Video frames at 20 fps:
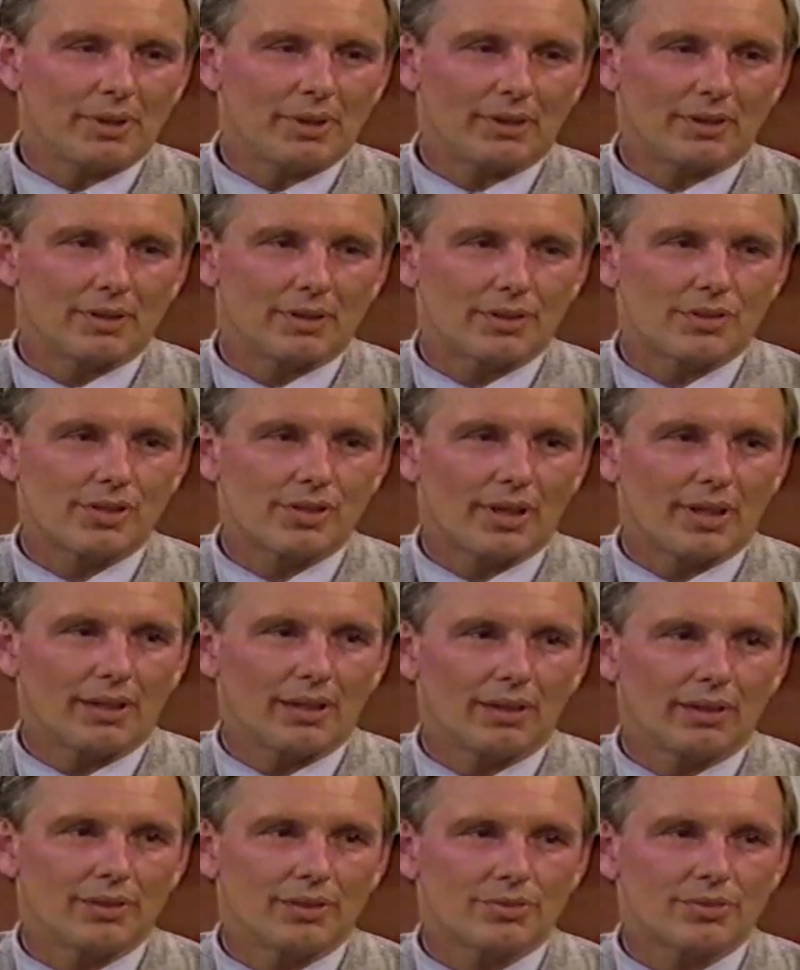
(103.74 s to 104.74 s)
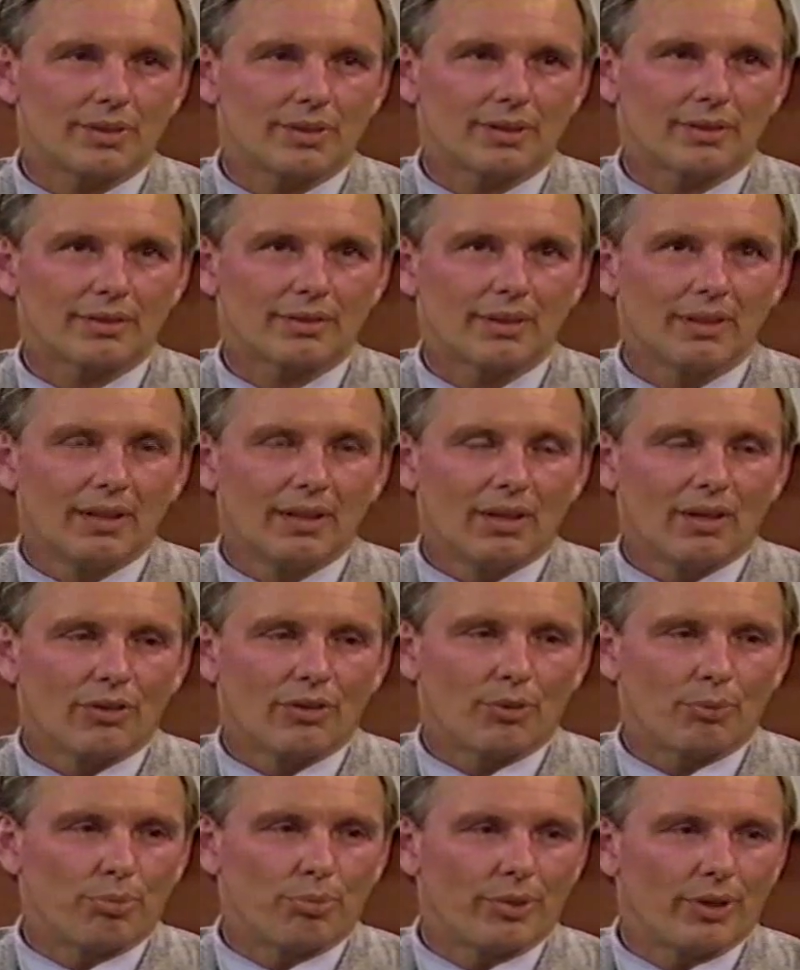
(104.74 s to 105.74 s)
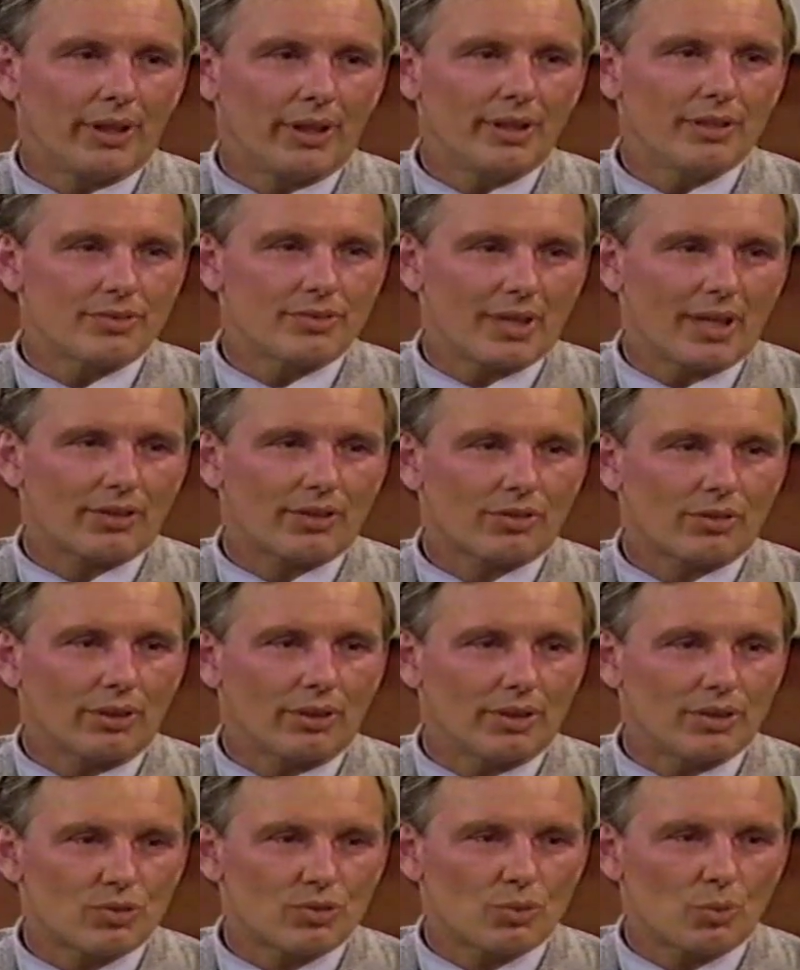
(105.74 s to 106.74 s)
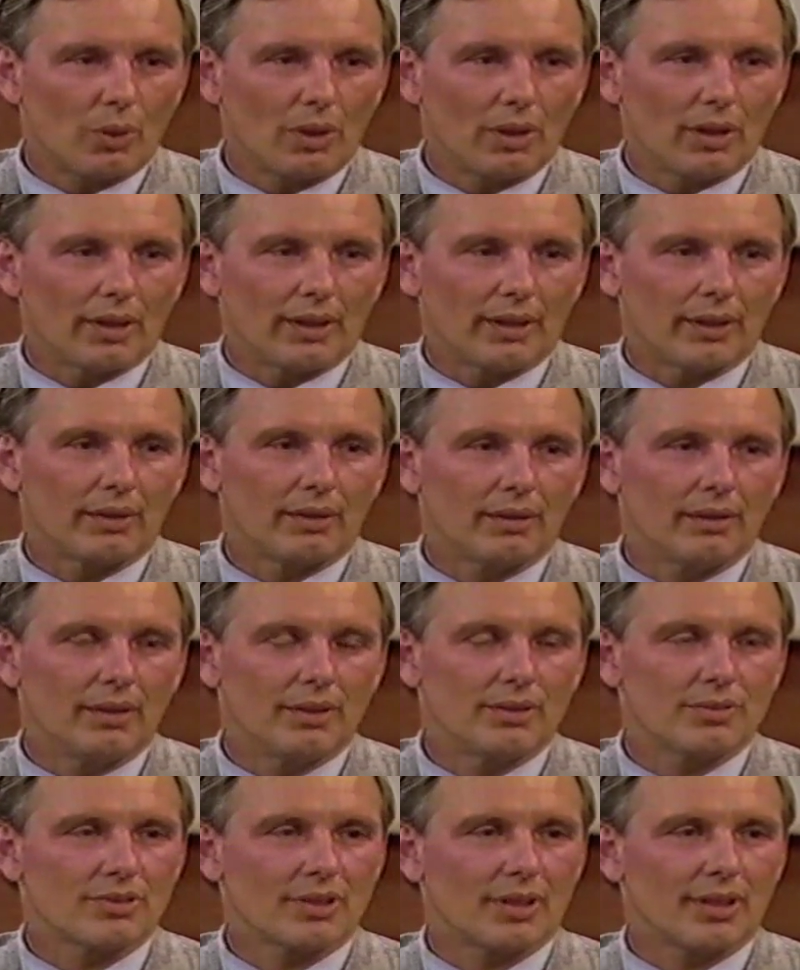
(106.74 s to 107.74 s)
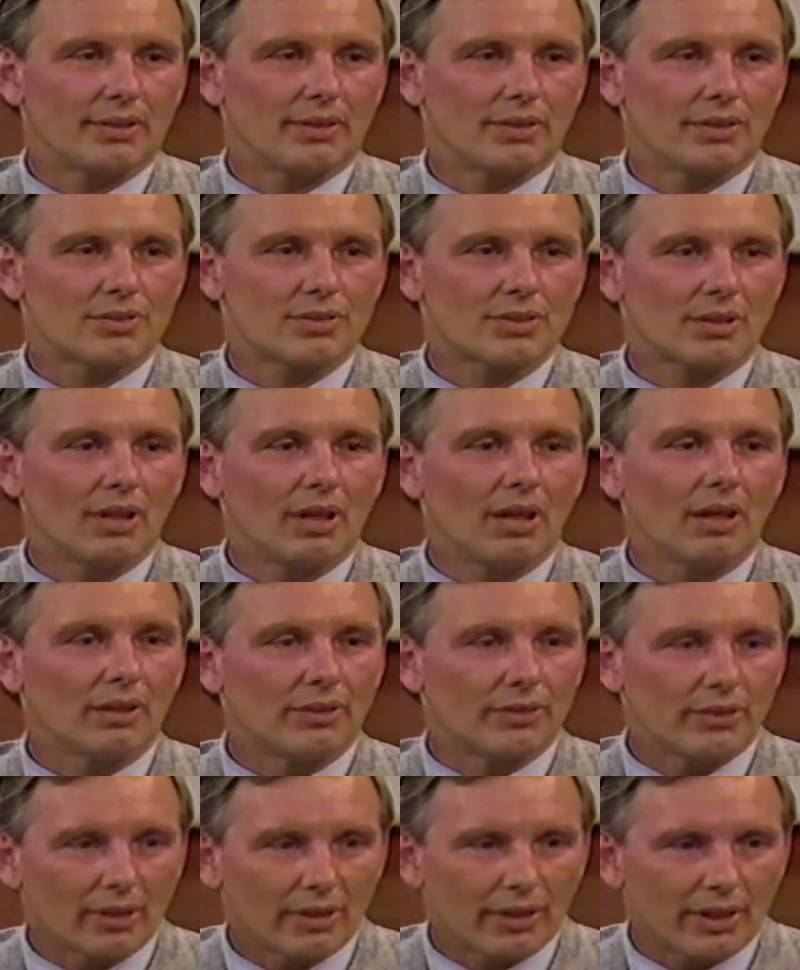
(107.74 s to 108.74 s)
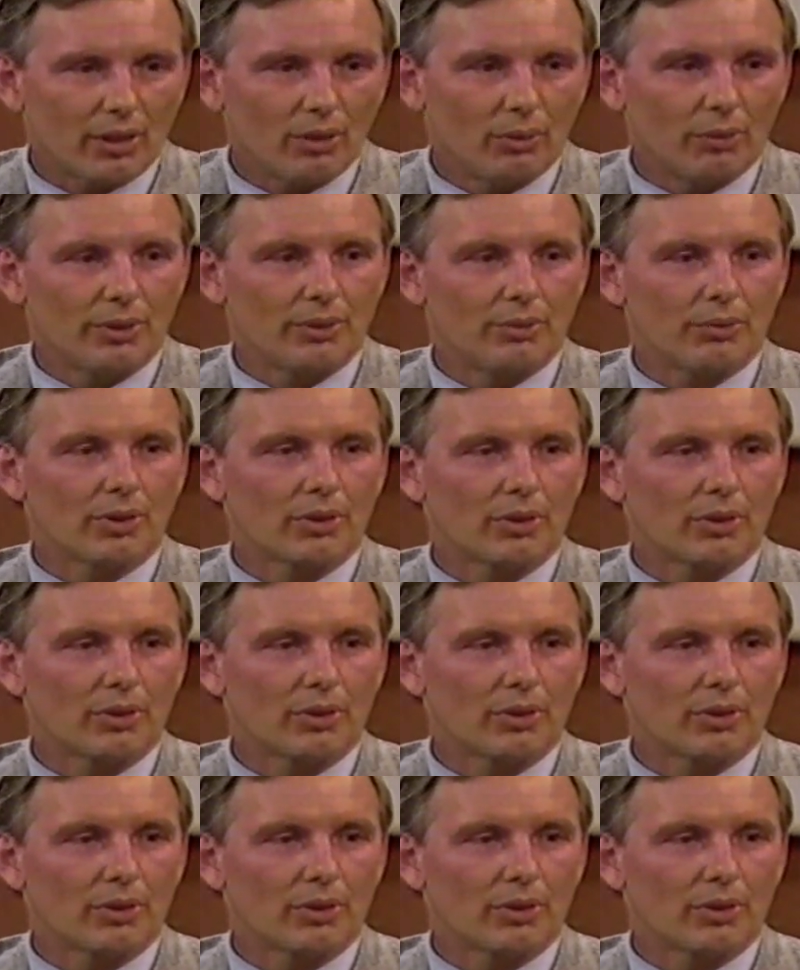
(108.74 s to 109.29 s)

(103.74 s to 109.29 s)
to the child is that their brain is actually swelling inside their skull until they go into